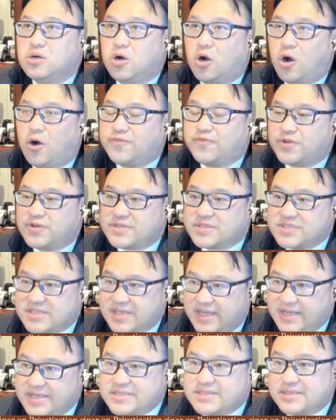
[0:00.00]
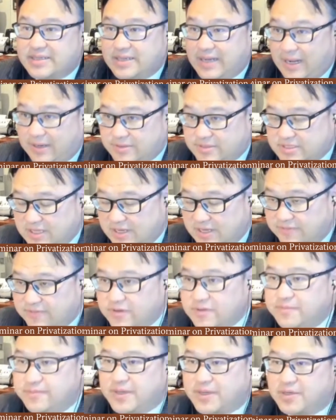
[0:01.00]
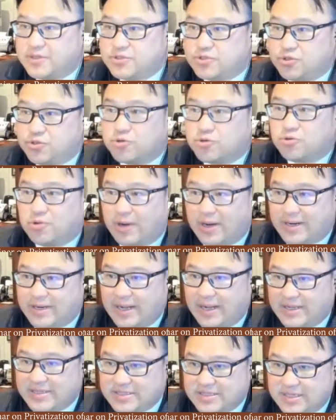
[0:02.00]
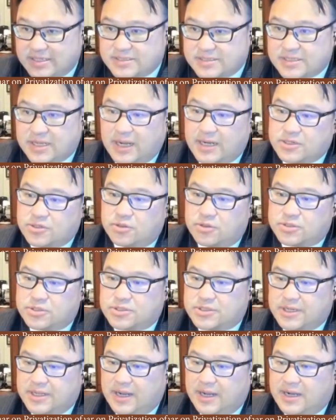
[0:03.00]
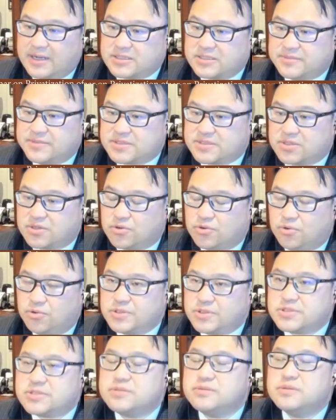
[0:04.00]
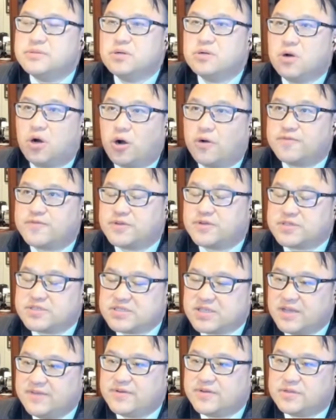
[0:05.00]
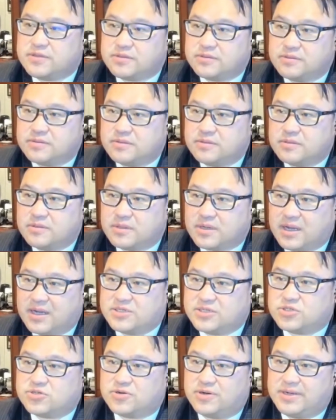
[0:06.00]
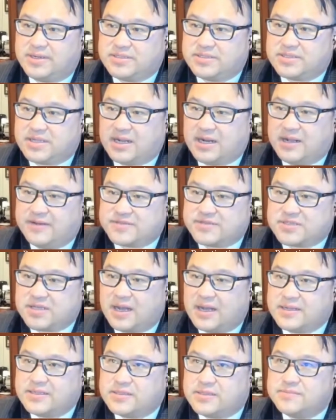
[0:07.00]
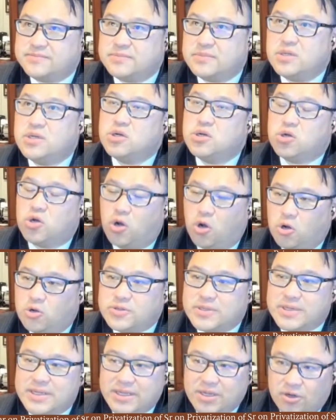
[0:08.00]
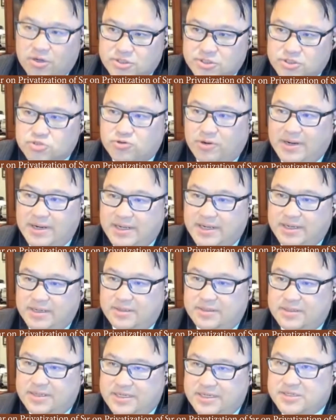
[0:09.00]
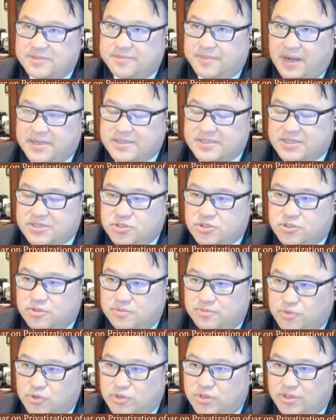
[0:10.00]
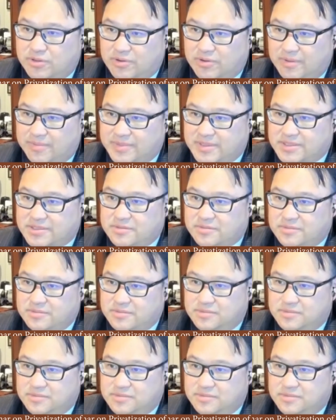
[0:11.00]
Of the 6, now 7, because Ukraine has since signed on to the Artemis Accords, of the 7 countries that have signed them, only Australia is a party to the Moon Agreement.